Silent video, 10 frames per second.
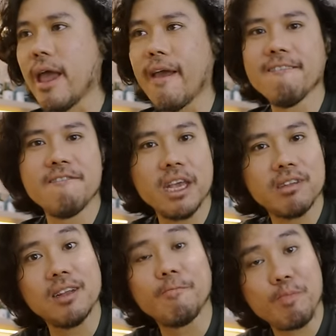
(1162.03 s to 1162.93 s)
And
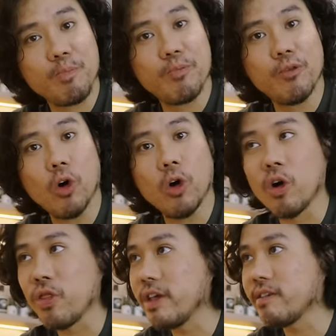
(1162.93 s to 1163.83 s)
that's it
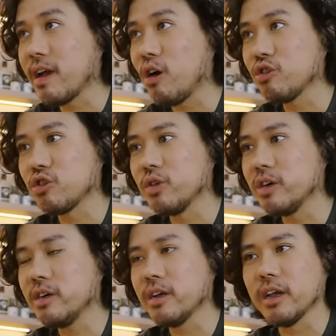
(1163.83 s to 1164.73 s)
for this house
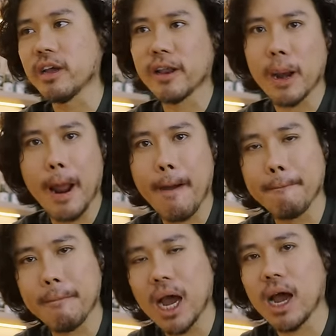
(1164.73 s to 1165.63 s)
tour and um,
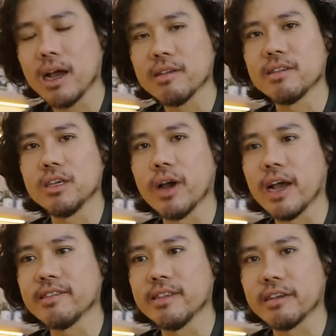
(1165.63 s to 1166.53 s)
see you
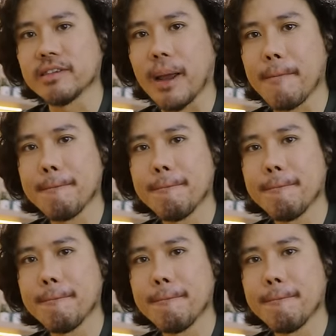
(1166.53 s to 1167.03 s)
guys next time.